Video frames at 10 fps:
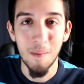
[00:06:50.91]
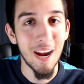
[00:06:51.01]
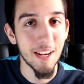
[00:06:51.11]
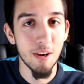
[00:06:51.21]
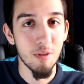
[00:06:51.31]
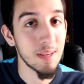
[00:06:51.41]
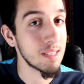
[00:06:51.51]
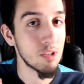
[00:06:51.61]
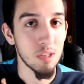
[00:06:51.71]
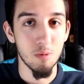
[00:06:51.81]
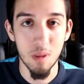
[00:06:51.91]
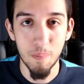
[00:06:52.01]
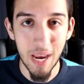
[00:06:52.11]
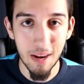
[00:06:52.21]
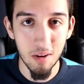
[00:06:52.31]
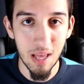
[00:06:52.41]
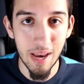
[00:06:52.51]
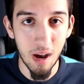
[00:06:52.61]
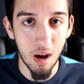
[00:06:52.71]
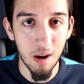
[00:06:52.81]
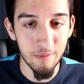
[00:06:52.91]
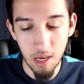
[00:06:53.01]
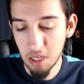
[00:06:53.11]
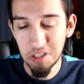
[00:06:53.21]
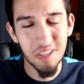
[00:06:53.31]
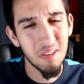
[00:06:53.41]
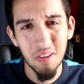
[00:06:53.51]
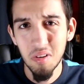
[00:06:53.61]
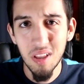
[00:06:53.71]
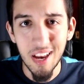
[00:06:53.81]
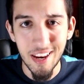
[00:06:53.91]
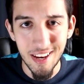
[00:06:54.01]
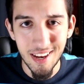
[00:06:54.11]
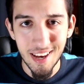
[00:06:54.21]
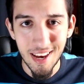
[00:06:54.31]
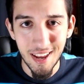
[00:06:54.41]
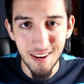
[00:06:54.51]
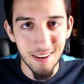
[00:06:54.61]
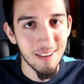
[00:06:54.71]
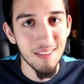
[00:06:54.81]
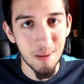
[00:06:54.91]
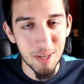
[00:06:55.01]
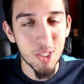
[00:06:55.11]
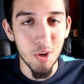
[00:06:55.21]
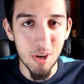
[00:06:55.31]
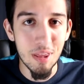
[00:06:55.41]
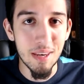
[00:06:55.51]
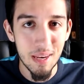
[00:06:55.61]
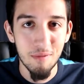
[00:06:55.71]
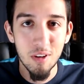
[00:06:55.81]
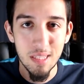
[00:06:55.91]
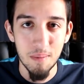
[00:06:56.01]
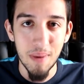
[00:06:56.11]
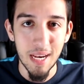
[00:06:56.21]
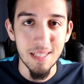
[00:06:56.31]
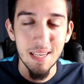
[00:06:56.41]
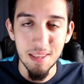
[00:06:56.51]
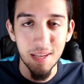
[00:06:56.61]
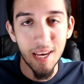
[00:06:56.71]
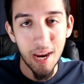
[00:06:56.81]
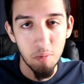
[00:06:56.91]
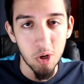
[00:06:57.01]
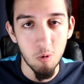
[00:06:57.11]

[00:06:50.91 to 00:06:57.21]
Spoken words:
Mind you, this is just with the panel light off, just a little light, and let me show you the difference it makes in the camera